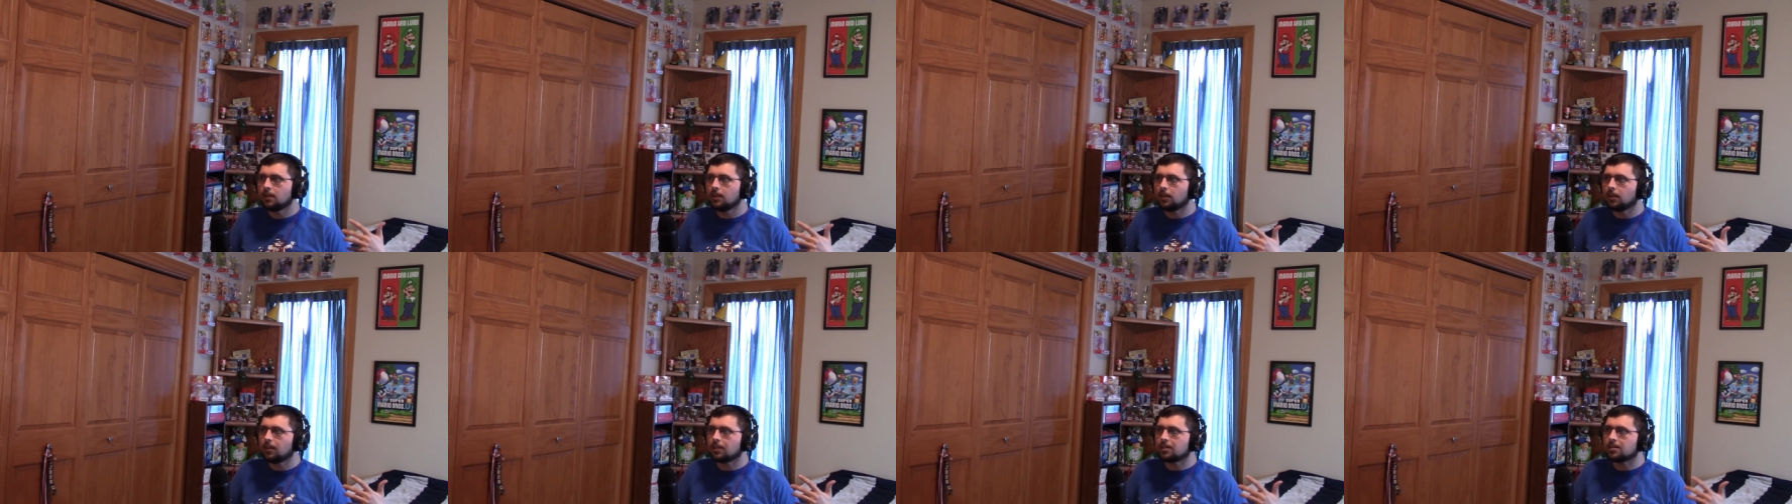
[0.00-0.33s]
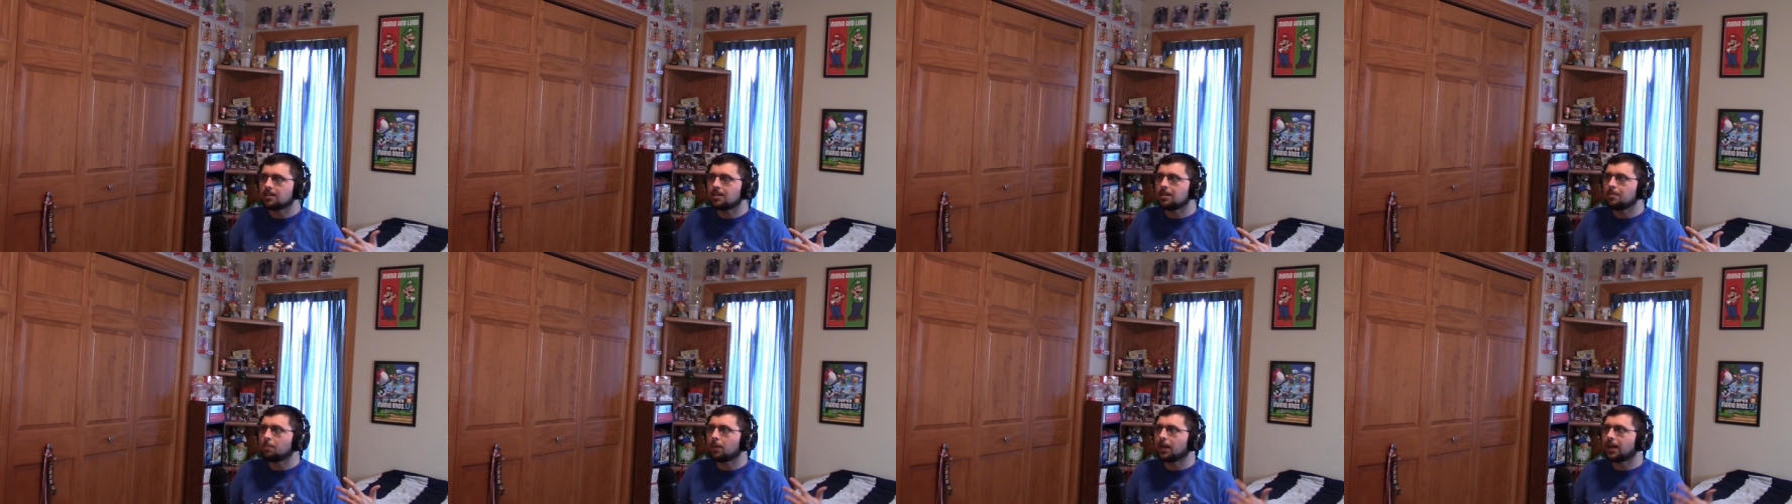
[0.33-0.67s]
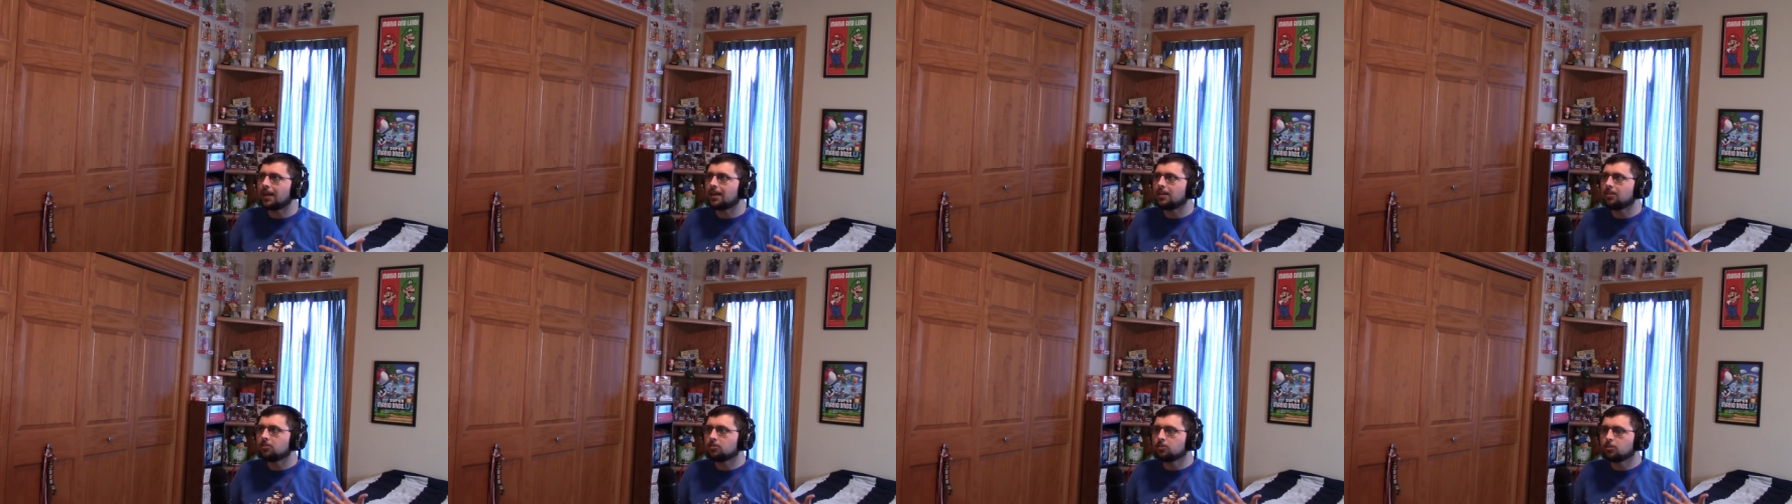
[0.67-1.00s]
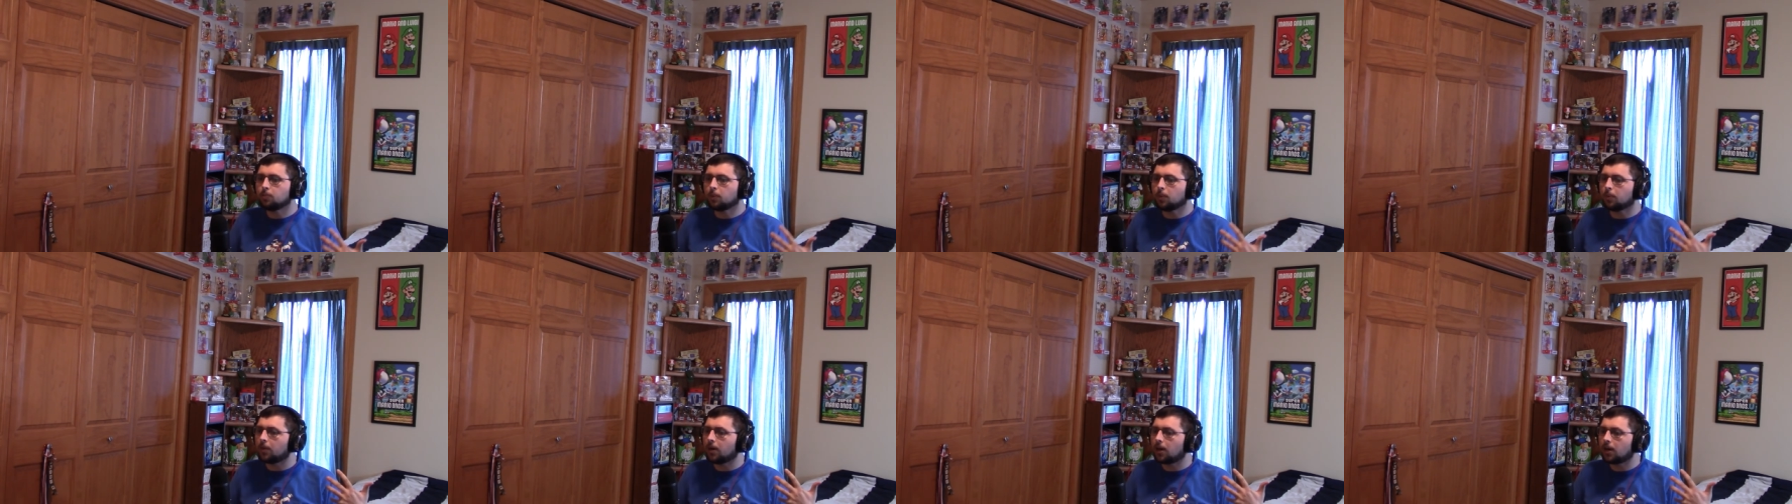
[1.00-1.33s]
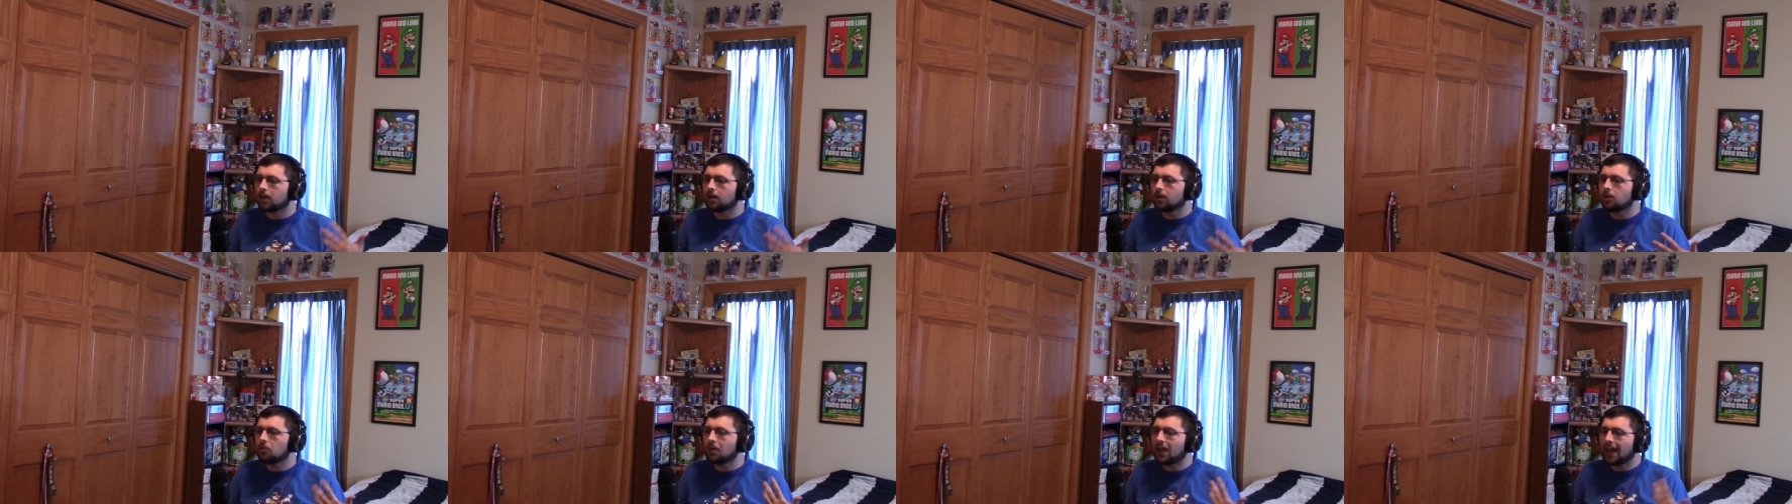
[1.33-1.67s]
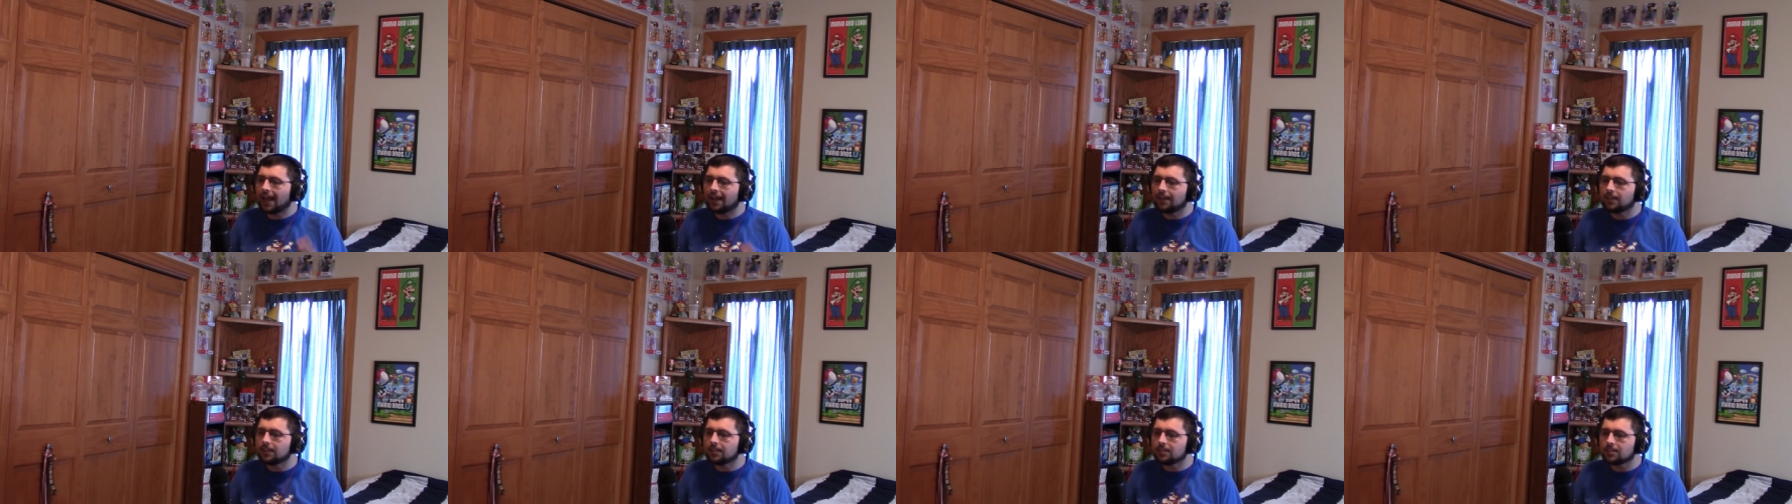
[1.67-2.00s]
the team behind Super Mario
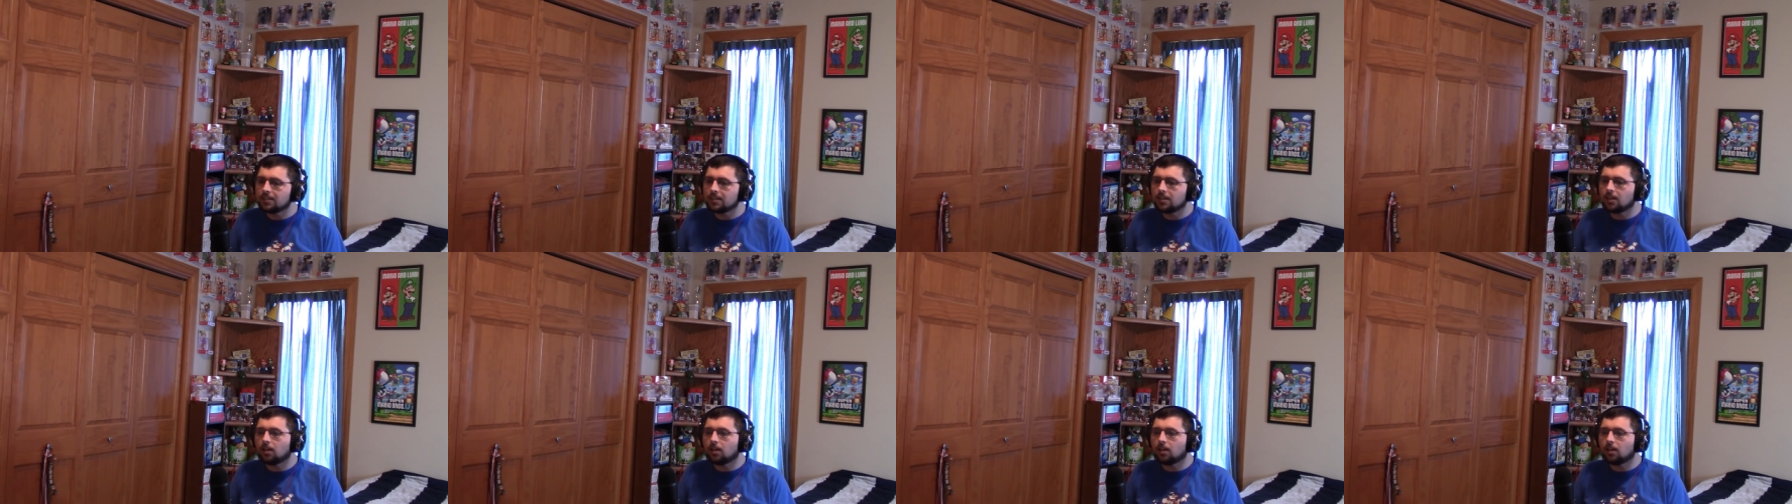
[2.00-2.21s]
Galaxy